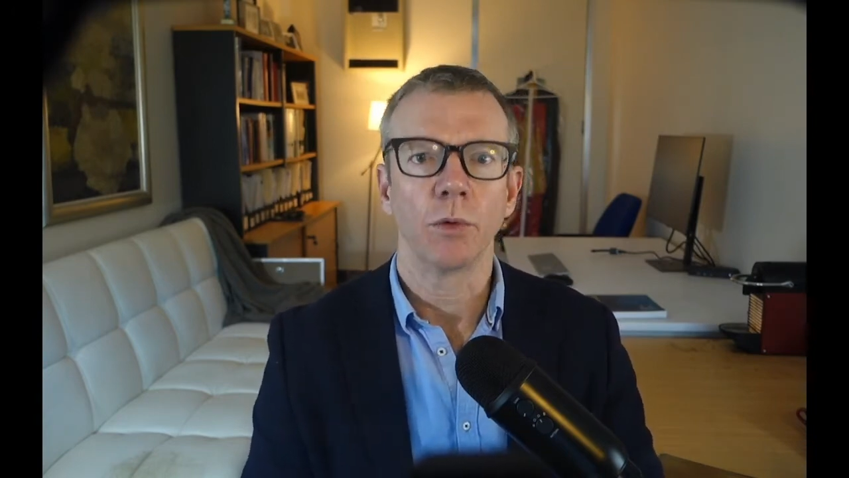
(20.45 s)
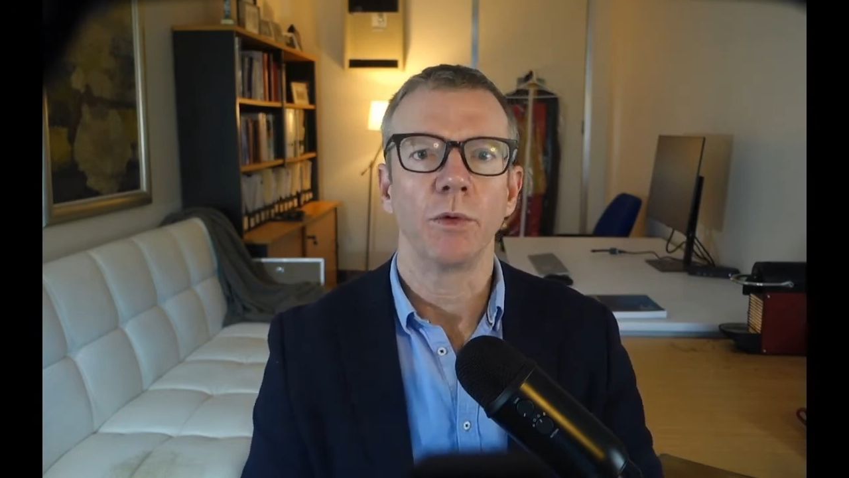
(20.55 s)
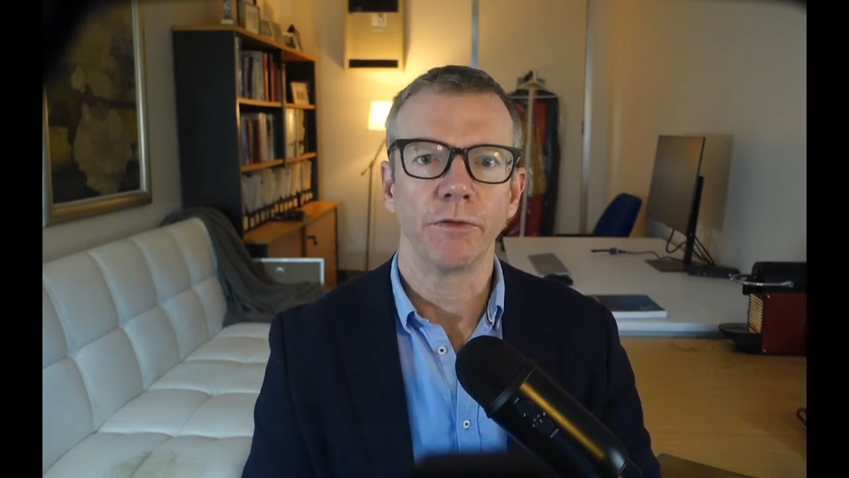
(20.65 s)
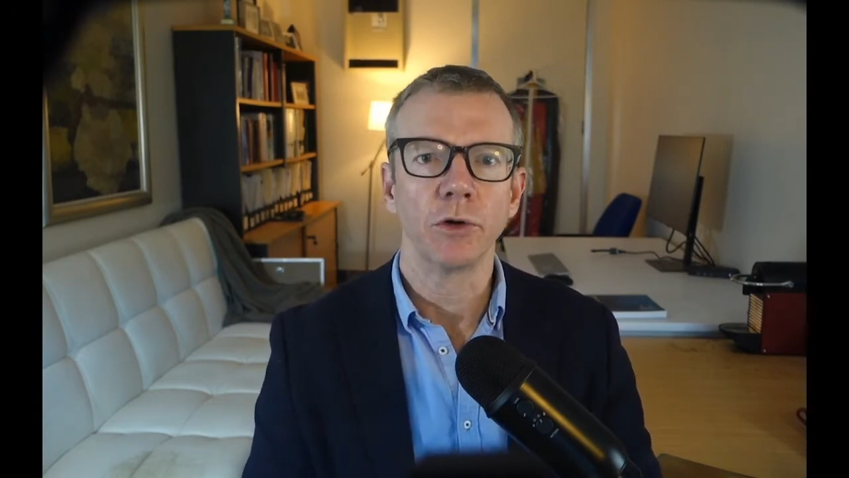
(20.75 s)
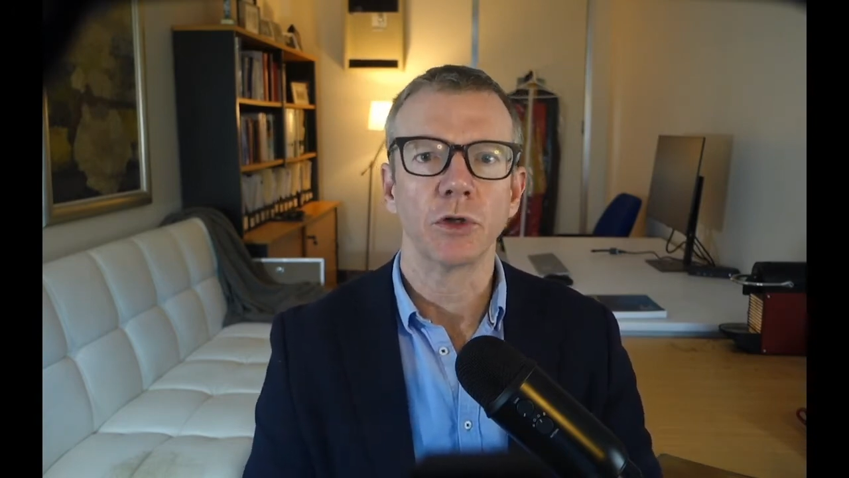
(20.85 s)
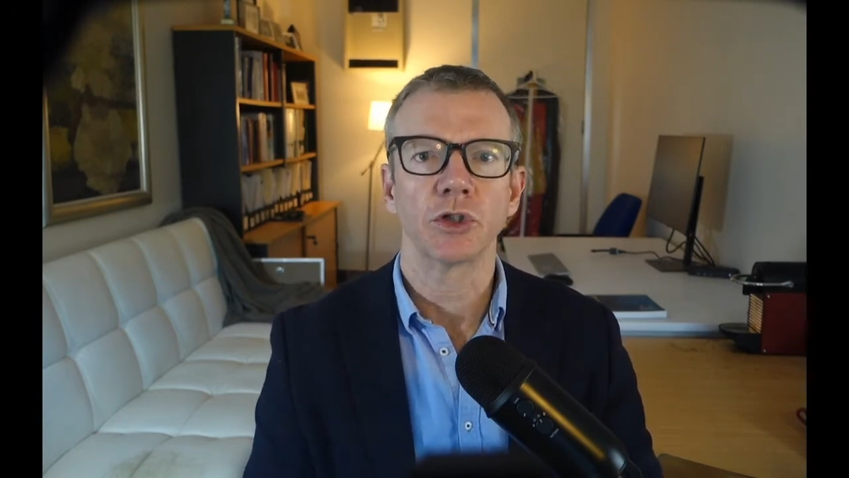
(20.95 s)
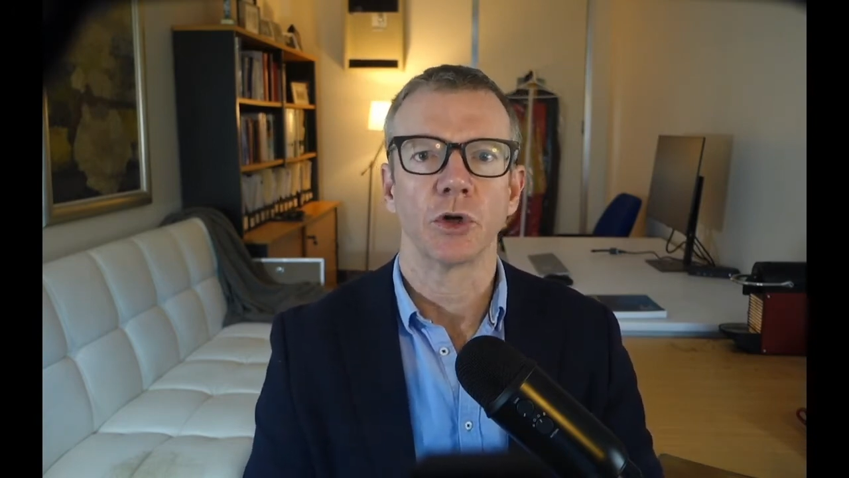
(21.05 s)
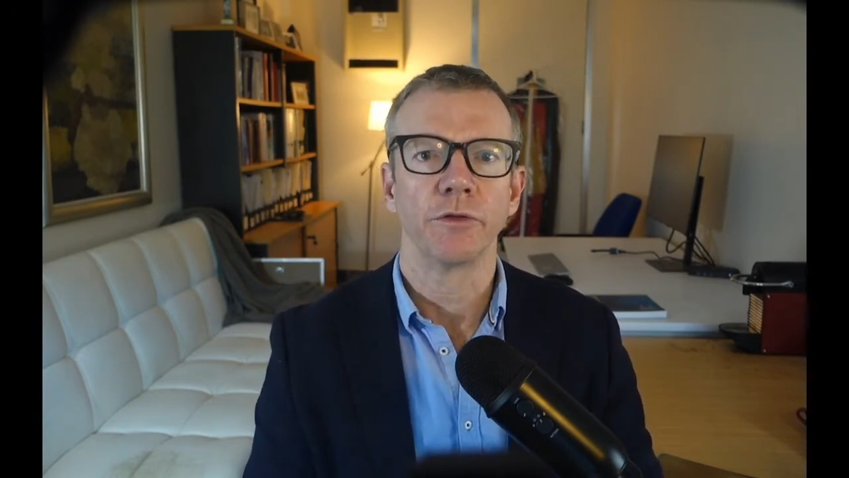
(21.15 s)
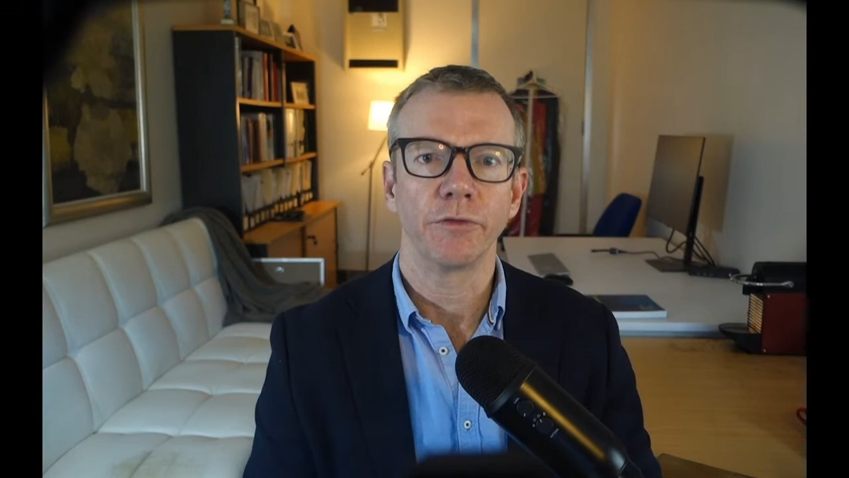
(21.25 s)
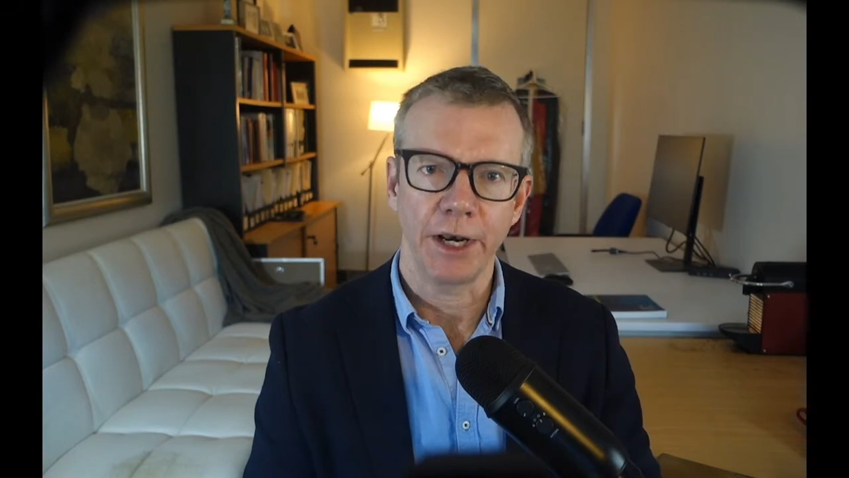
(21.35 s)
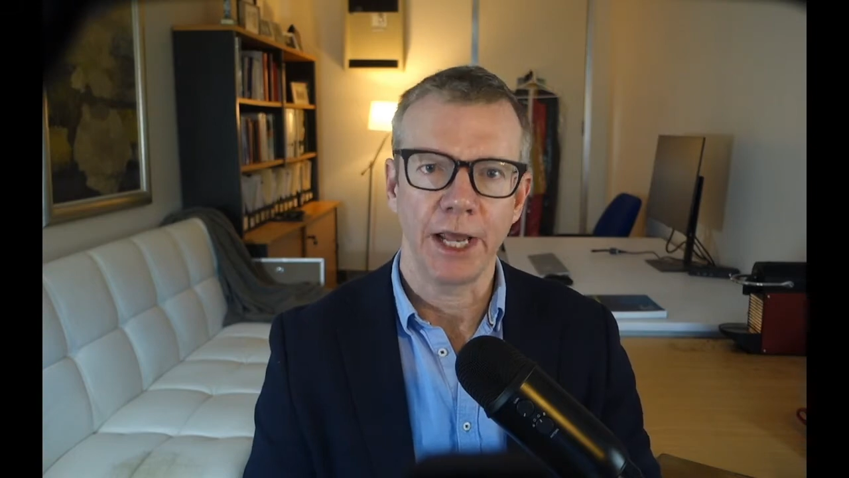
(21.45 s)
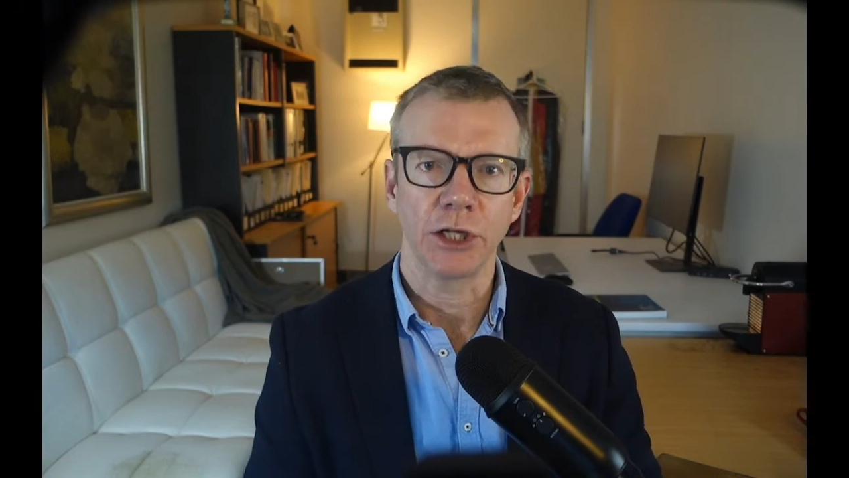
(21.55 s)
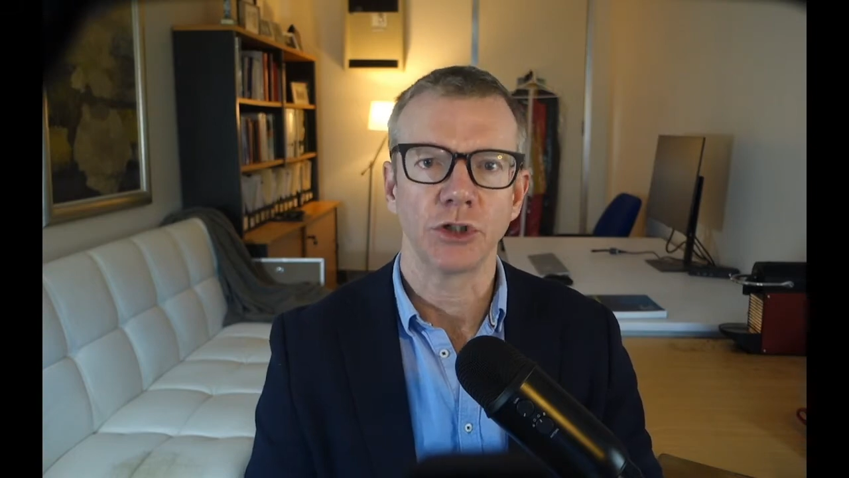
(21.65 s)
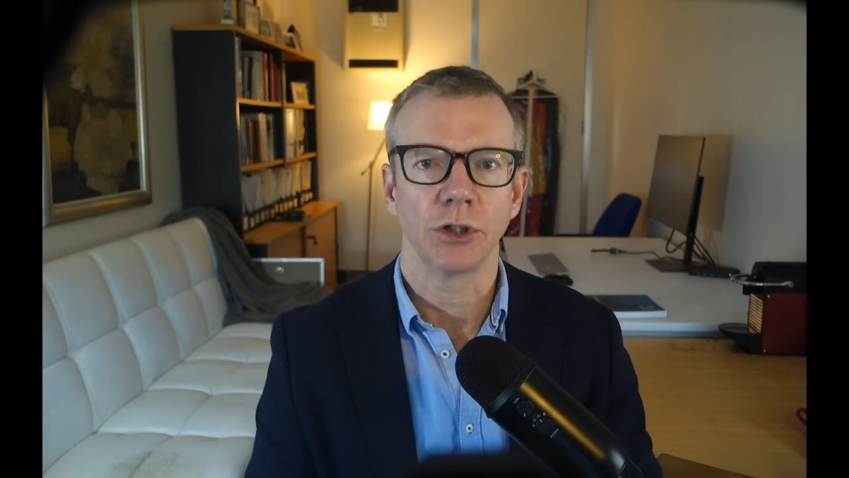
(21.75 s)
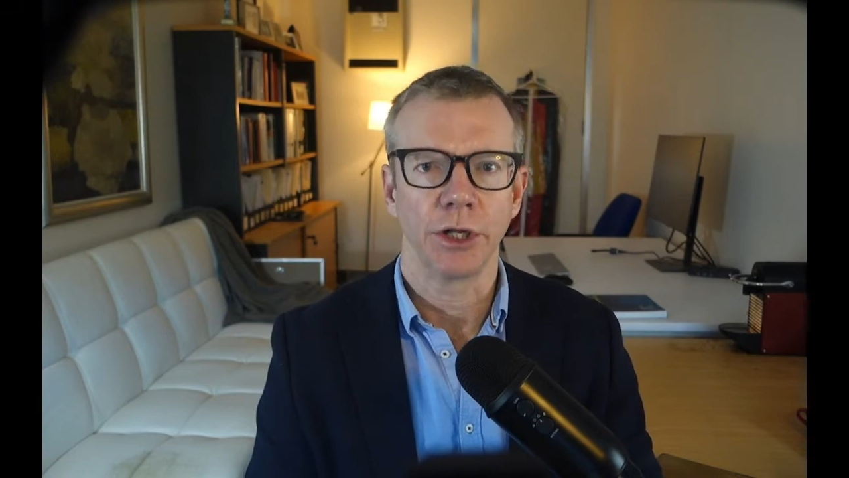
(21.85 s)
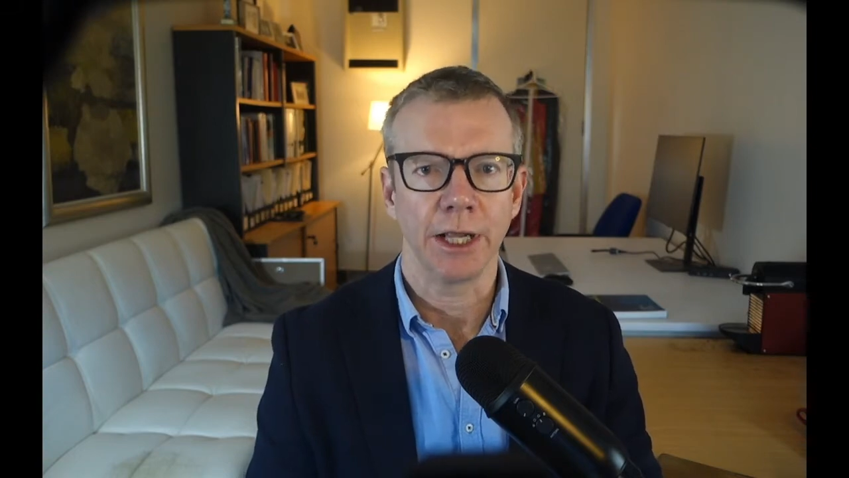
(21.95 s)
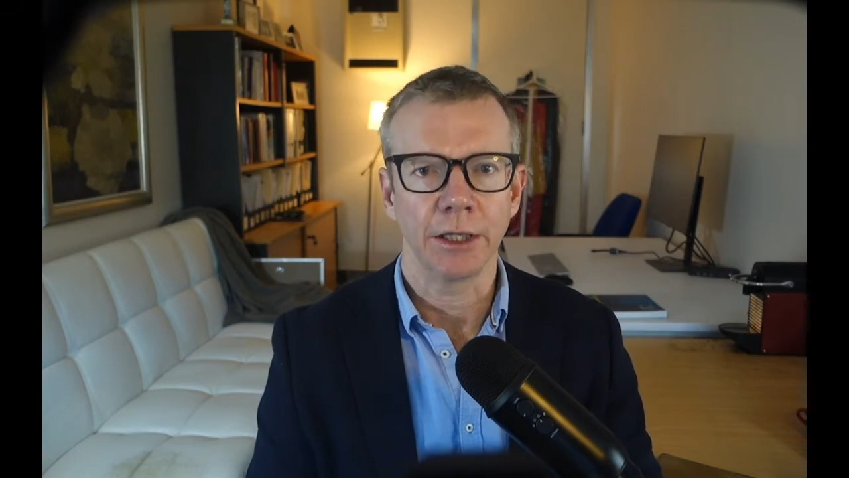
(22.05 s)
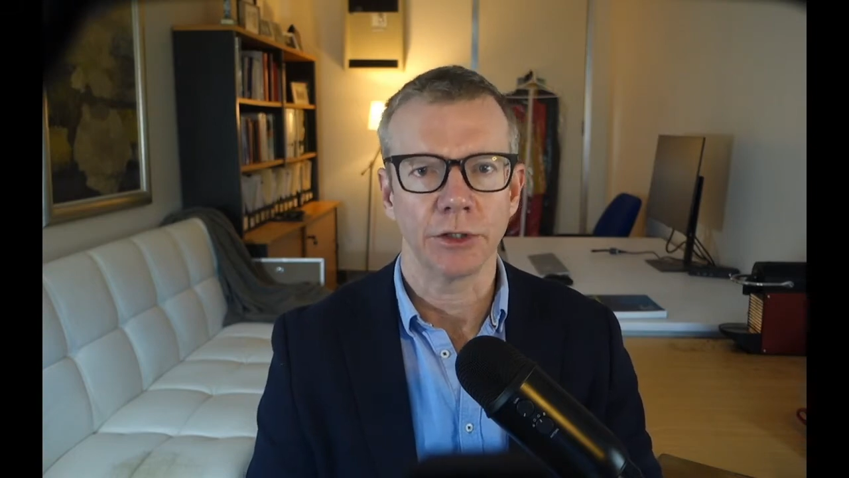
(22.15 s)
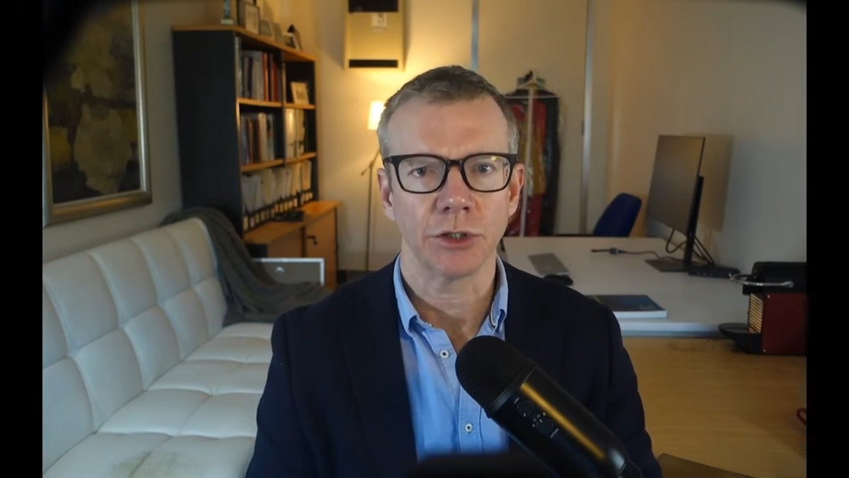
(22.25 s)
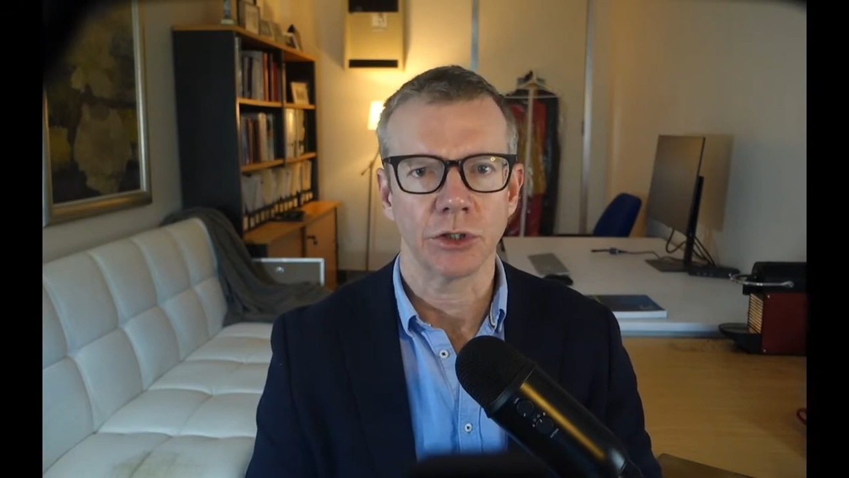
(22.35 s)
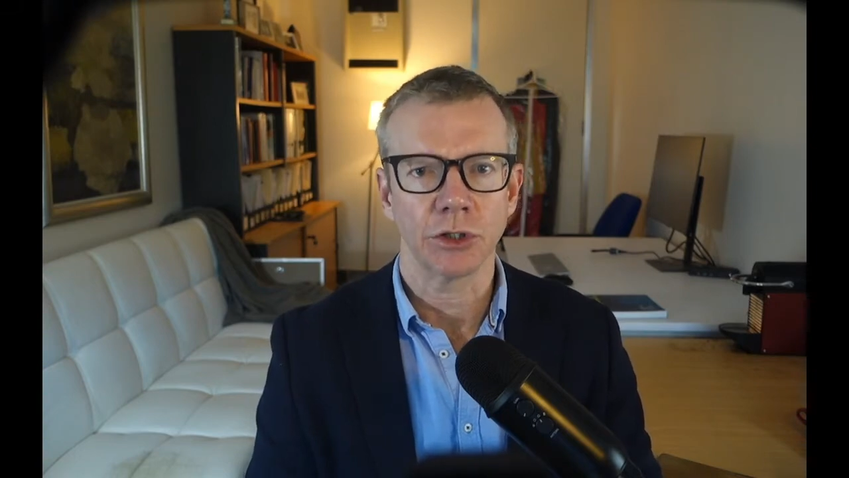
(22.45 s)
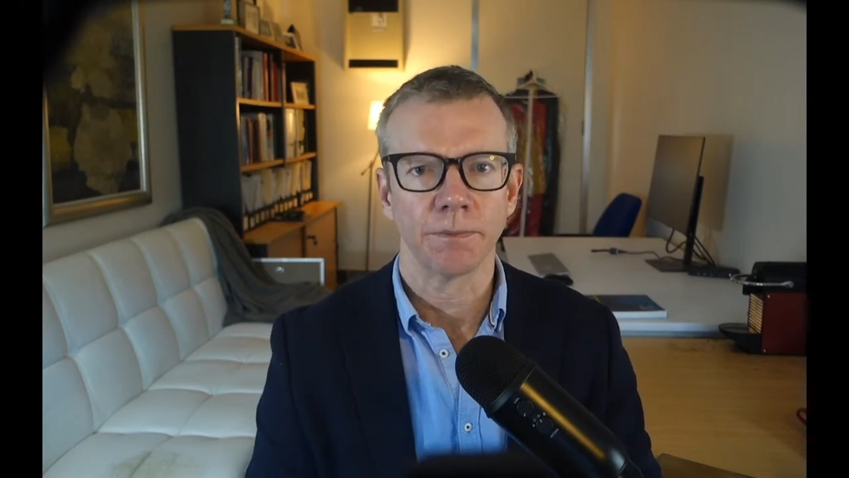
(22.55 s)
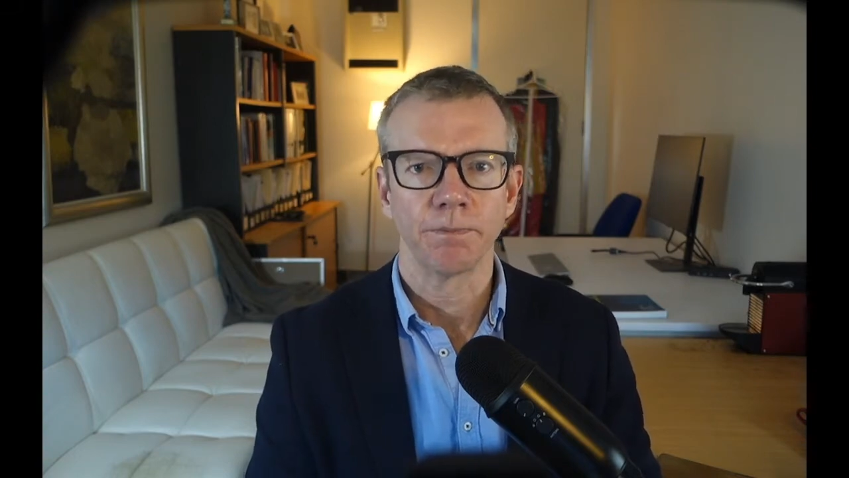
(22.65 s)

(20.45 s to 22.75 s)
we focus on financial analysis.